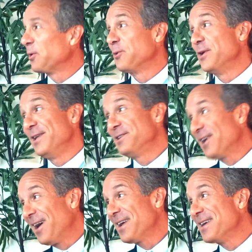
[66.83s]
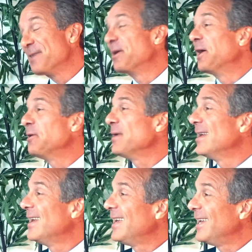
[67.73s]
are really talking about,
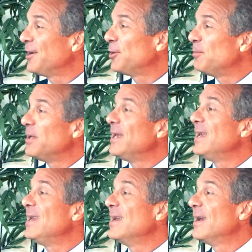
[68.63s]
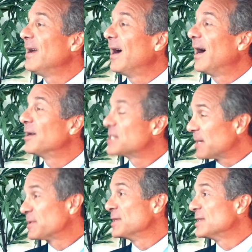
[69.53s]
it could be
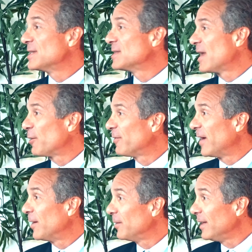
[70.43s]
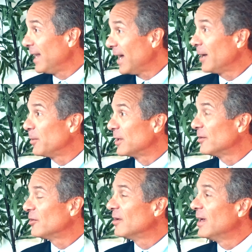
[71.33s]
substances that are found in
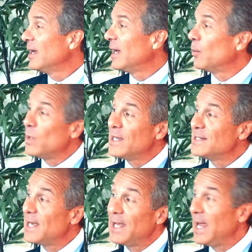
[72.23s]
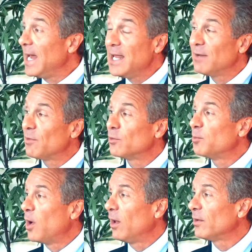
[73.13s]
cannabis. And we can take any of those
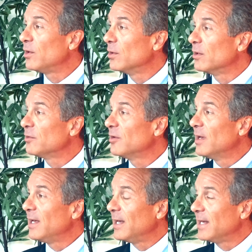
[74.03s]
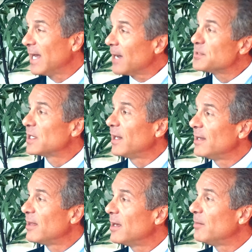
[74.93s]
molecules,
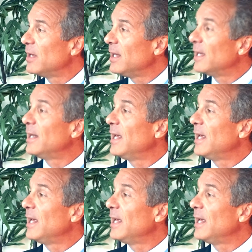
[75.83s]
encapsulate them in